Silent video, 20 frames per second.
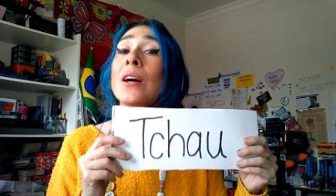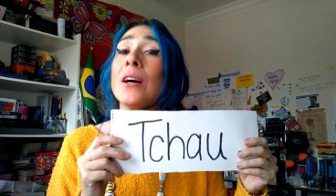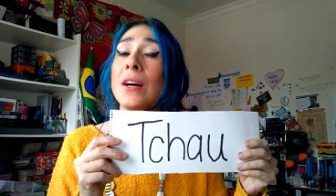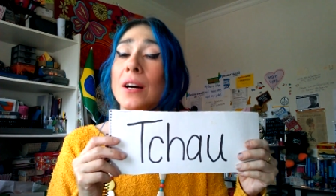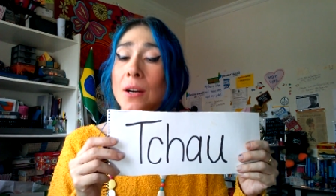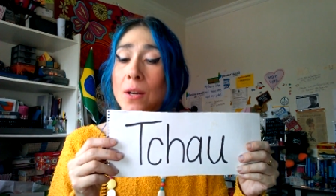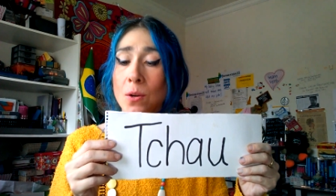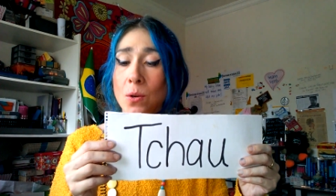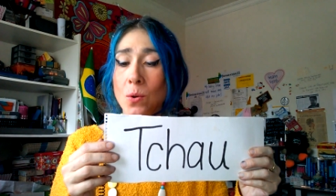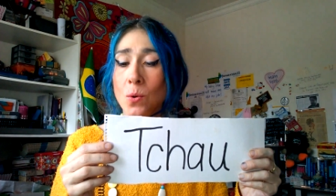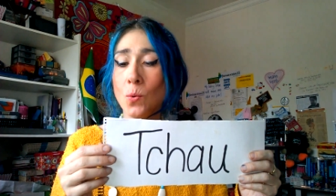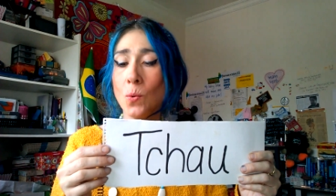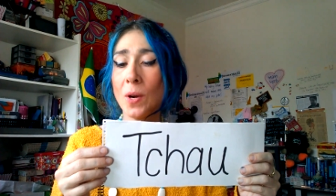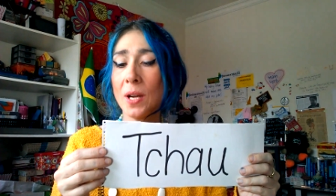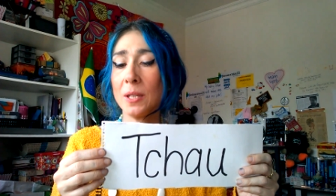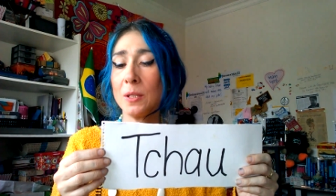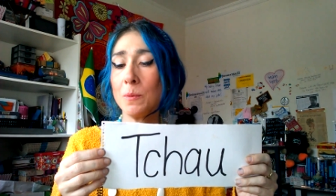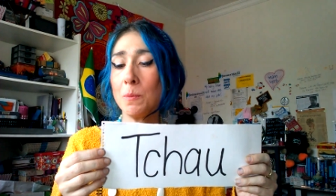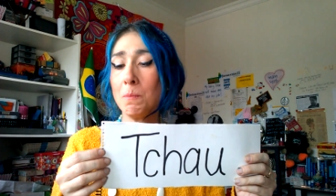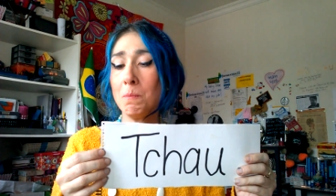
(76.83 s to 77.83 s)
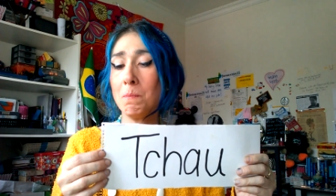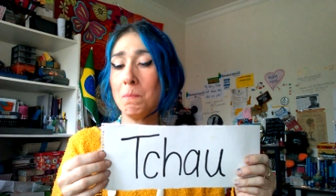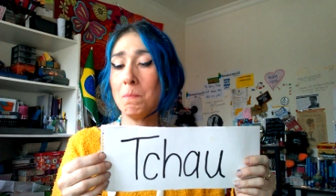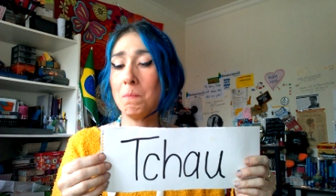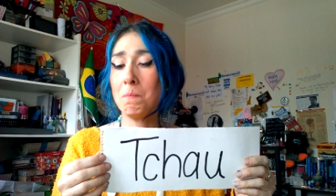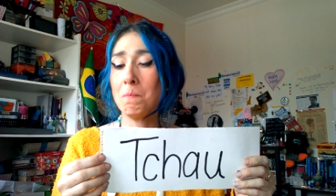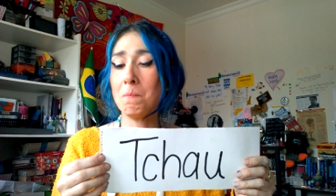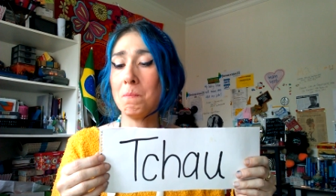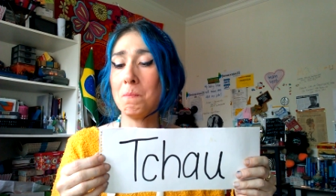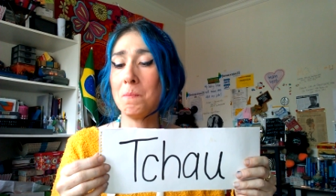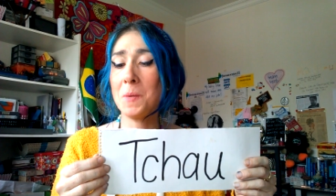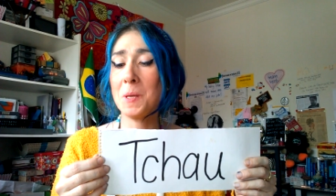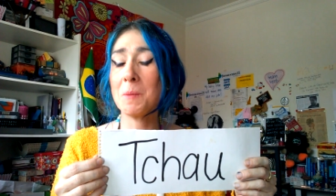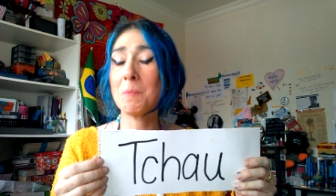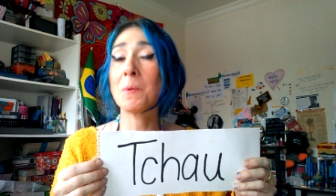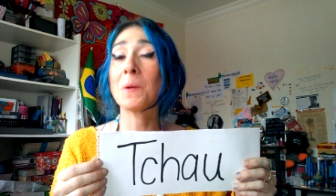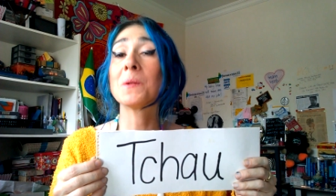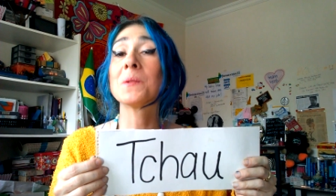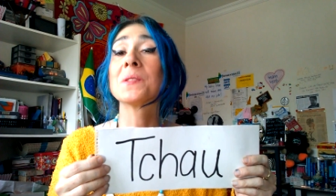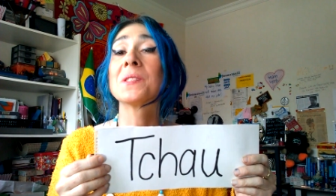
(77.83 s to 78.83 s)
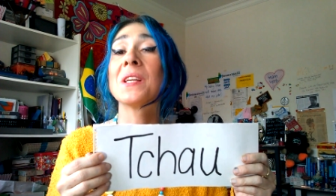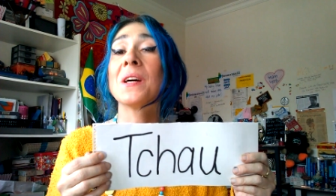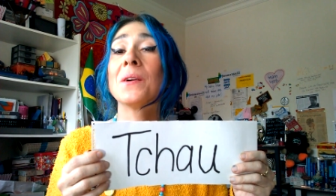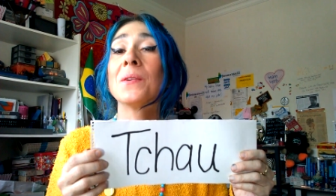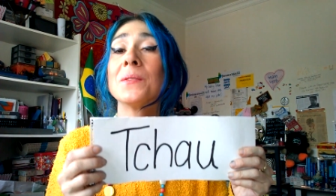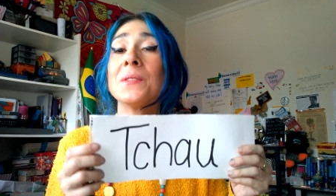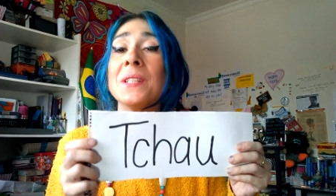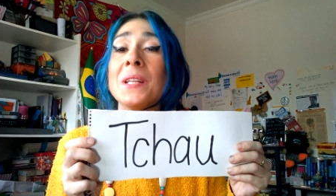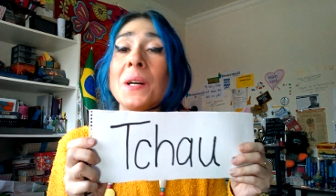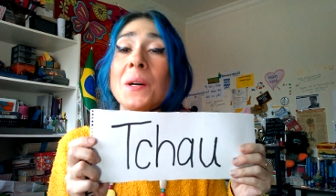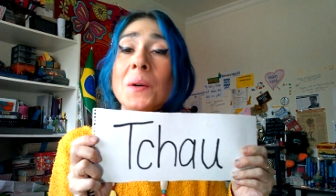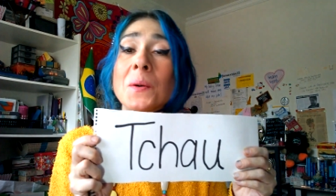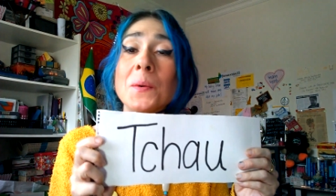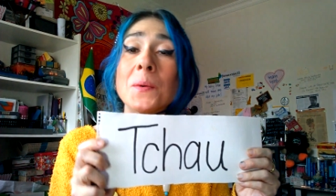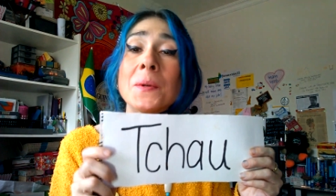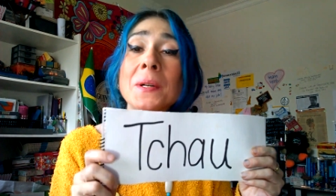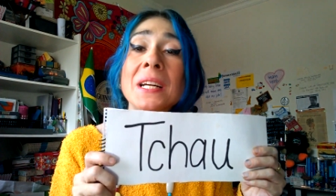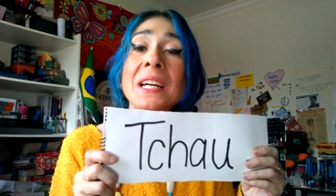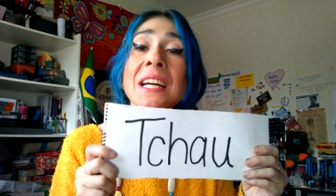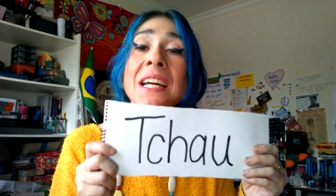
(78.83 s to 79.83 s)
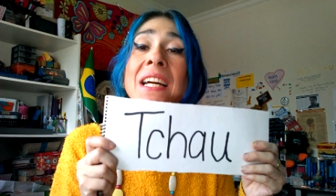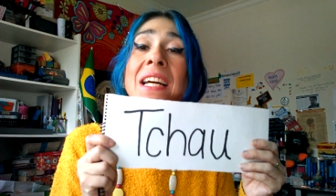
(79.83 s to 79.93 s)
Uh, what people don't know